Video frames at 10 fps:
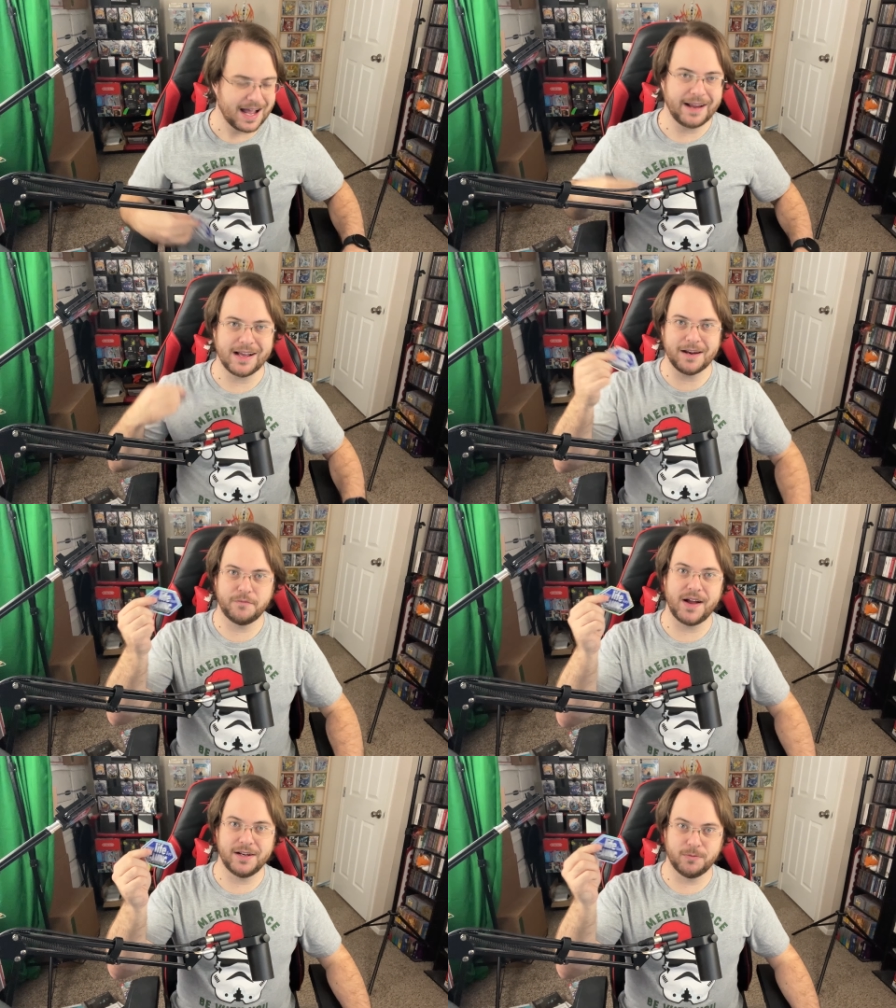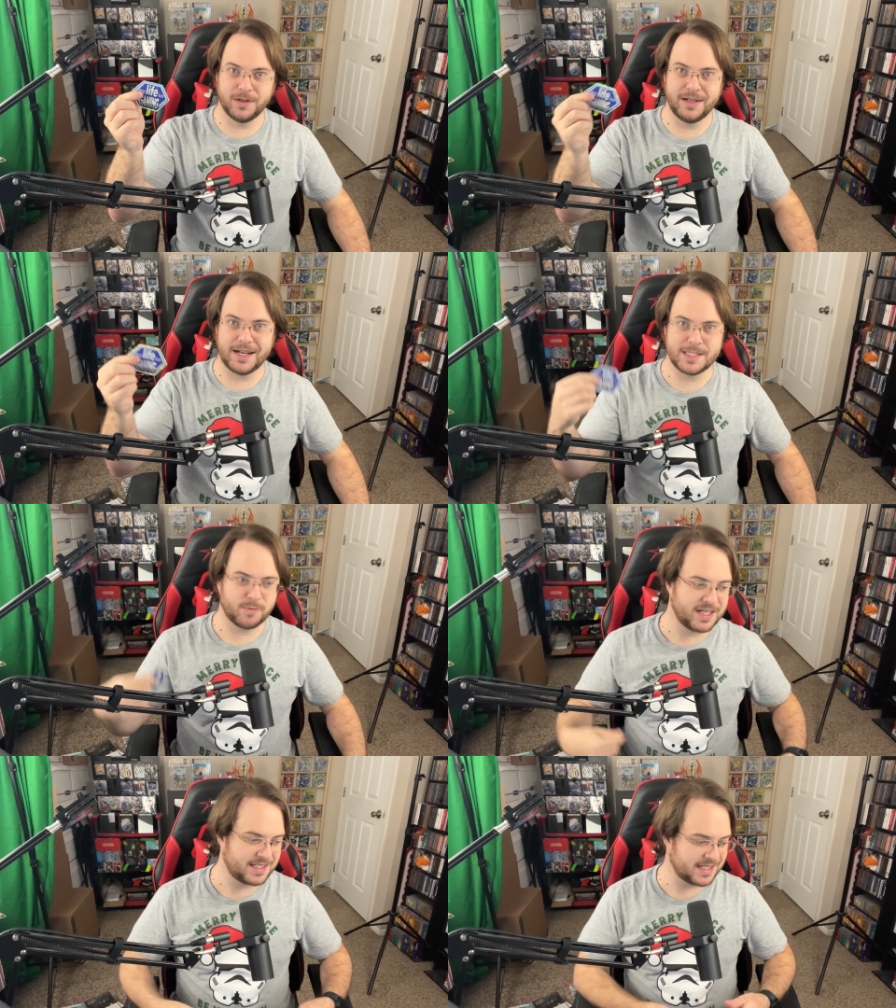I gotta find a really nice
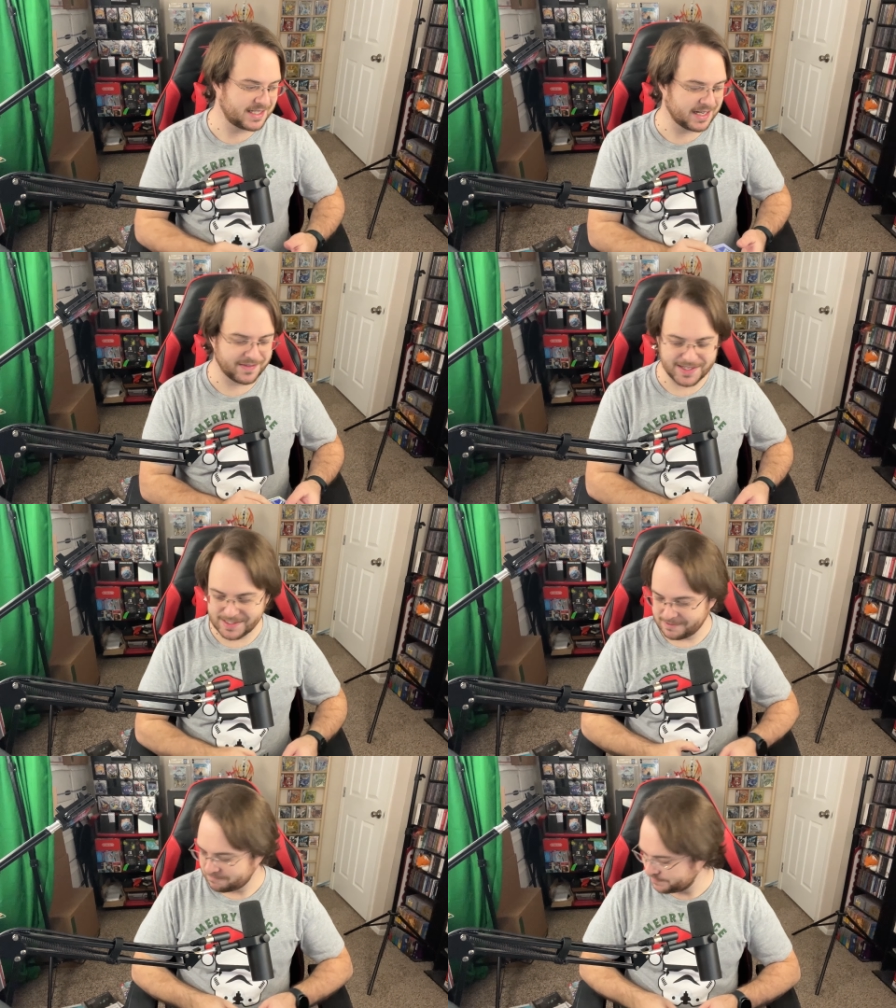place to stick this.